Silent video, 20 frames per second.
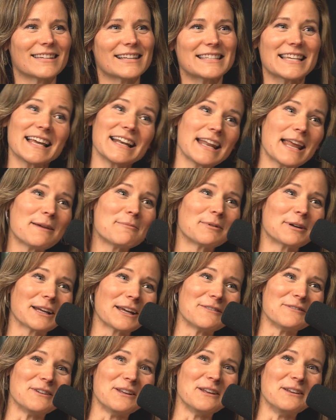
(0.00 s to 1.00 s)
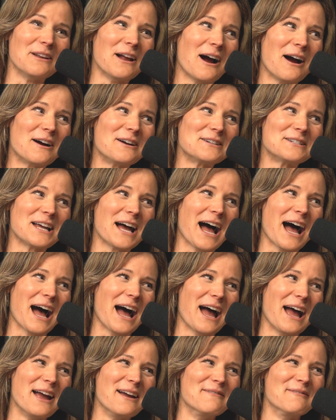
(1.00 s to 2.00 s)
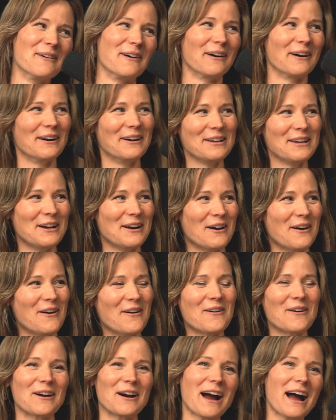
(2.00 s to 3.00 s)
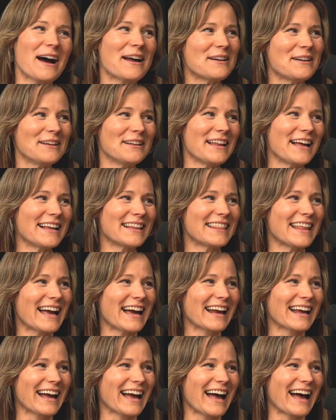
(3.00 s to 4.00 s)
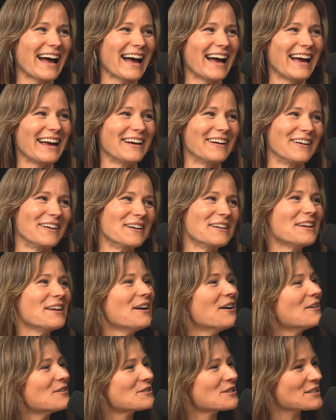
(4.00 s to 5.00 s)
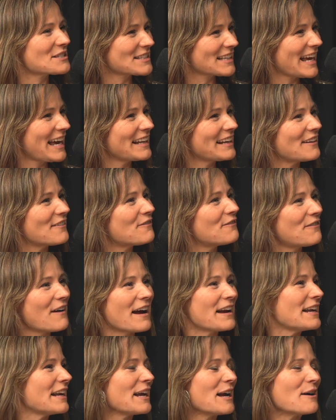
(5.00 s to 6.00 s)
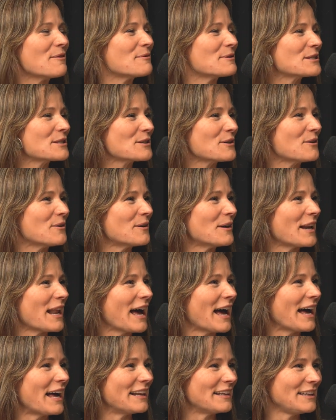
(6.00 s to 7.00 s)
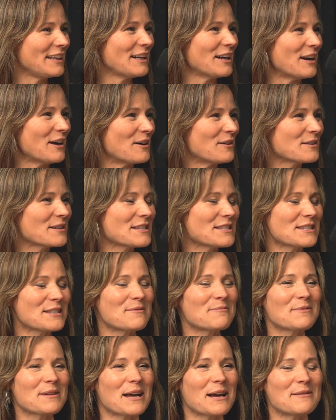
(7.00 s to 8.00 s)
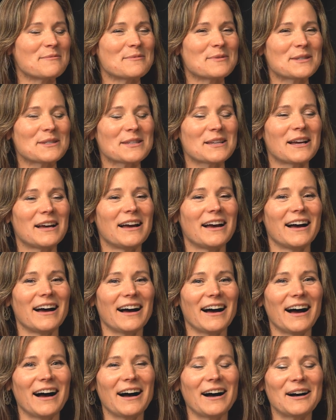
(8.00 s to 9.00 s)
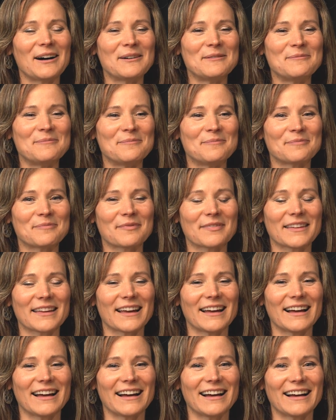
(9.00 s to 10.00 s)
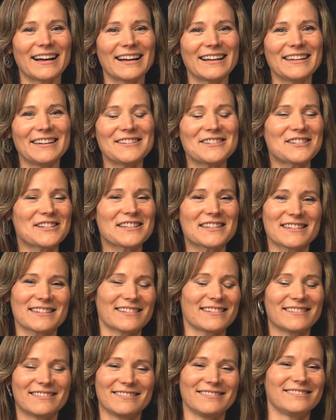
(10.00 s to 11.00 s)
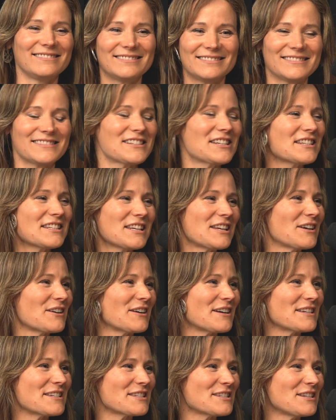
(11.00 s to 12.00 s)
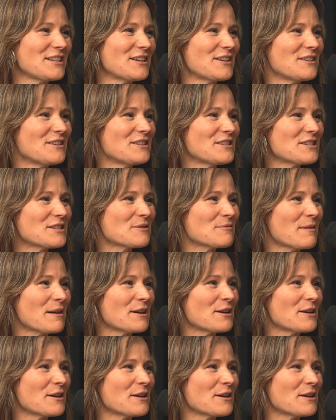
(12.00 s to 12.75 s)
is that neighbor giving me a hard time? Or, you know, or how do you like that guy? Or, you know, just kind of finding out what's going on, you know, because sometimes you just curious, you know, you just